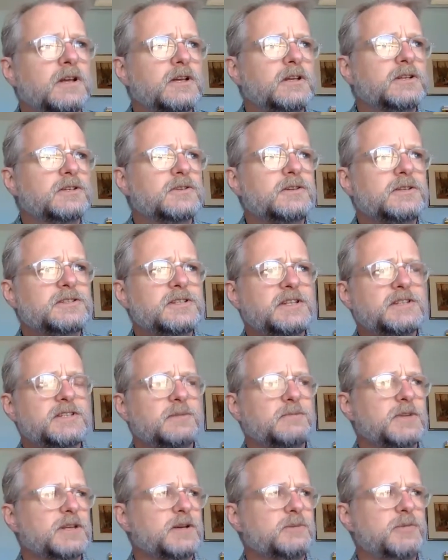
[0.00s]
So I said
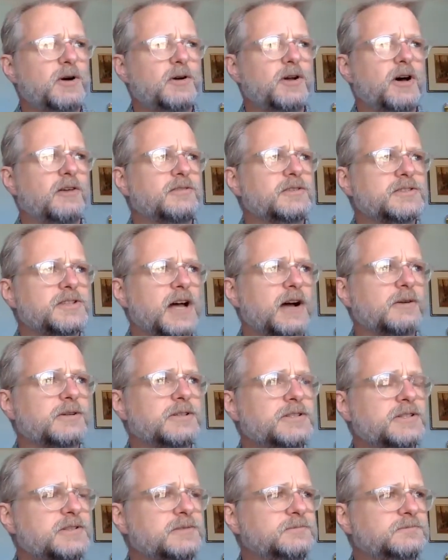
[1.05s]
something about office
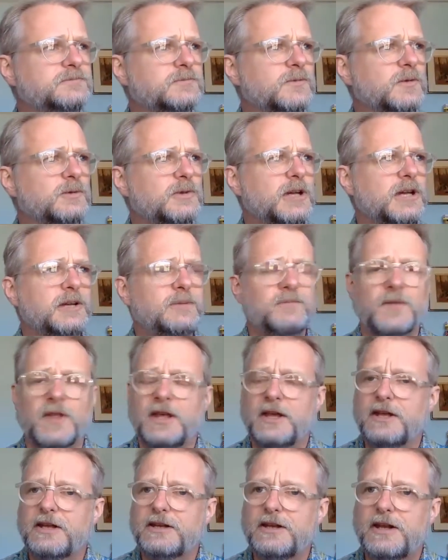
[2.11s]
hours, okay?
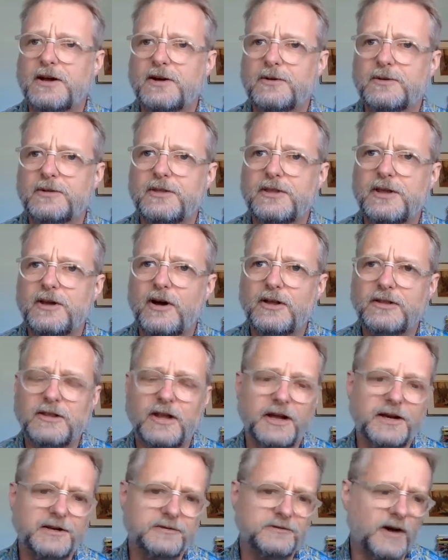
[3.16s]
Now, the
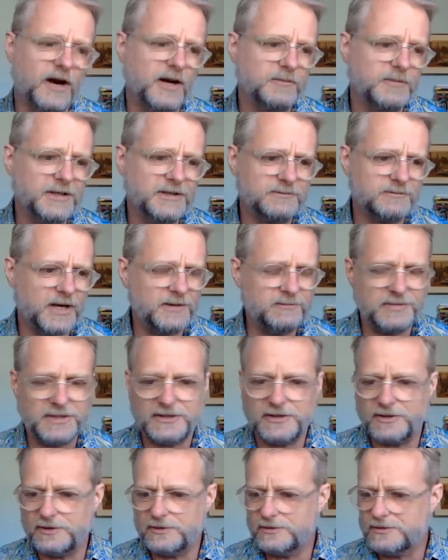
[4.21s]
online environment might be
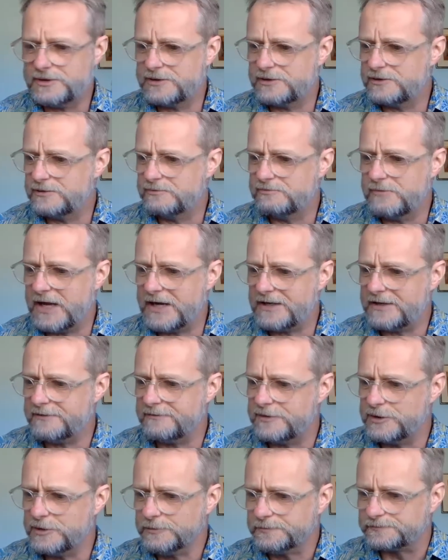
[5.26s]
new to many of
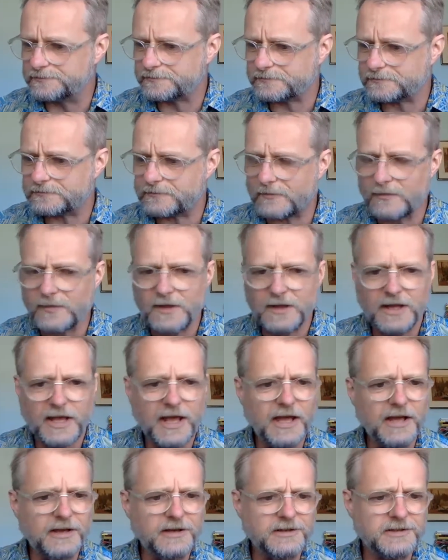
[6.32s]
you,
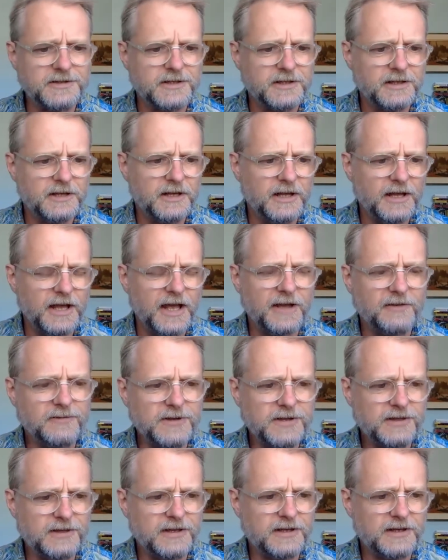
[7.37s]
and
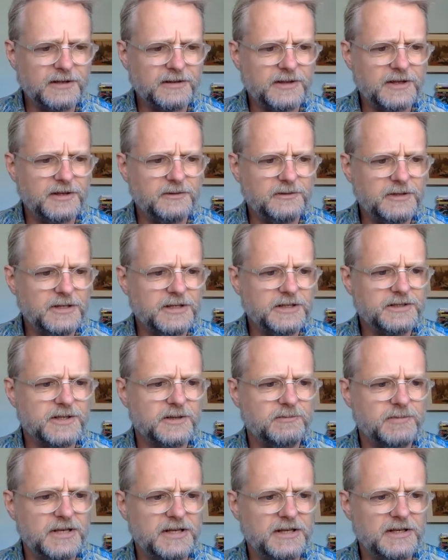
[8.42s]
everything that you need to
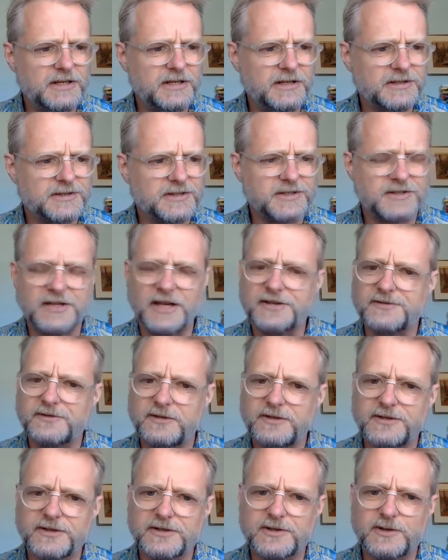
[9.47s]
be successful
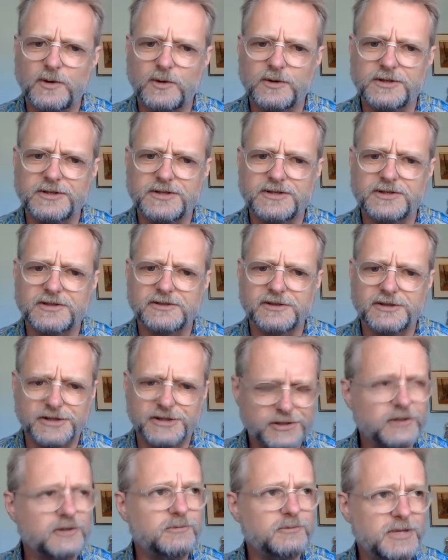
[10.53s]
in this course
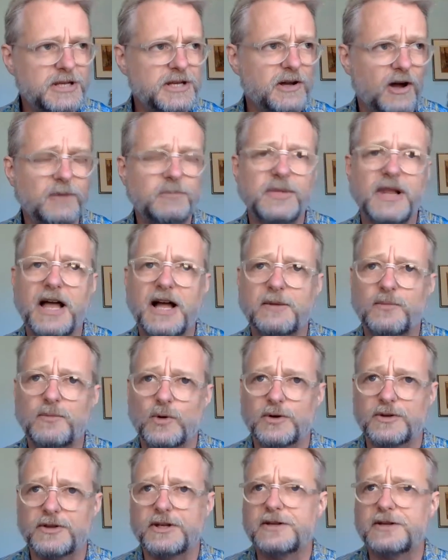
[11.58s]
should be on Blackboard.